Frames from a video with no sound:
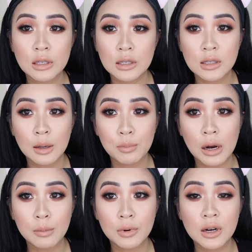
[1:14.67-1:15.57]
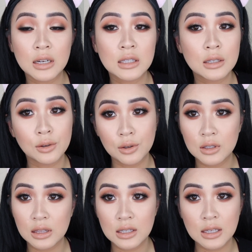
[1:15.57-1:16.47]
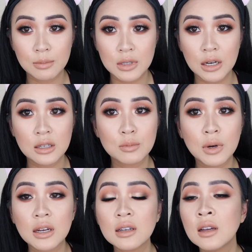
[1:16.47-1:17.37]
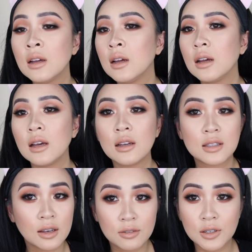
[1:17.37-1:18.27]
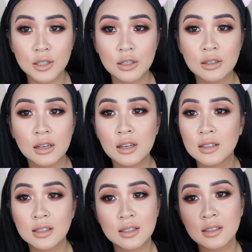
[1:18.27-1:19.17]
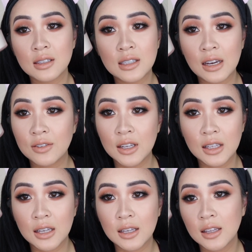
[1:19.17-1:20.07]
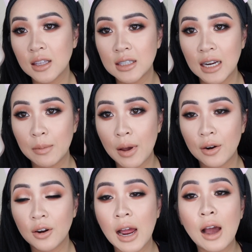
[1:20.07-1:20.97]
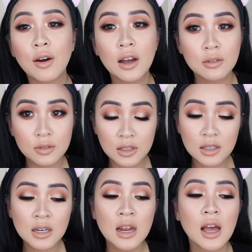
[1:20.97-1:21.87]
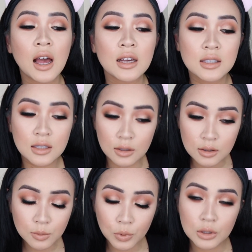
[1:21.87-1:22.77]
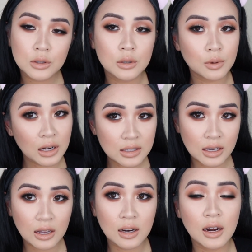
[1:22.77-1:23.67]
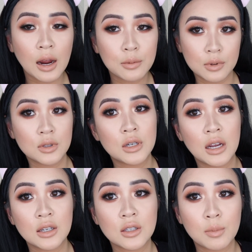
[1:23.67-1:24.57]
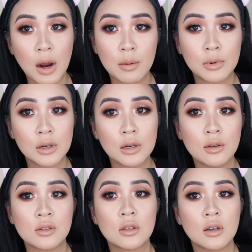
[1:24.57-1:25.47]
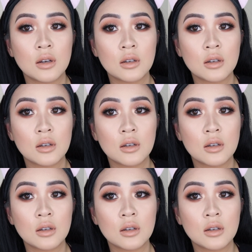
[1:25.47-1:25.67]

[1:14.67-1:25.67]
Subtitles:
do that today and see what happens. So everything is completely the same. All the skincare products are completely the same. The only thing I changed was the powder. So as for the Safari palette,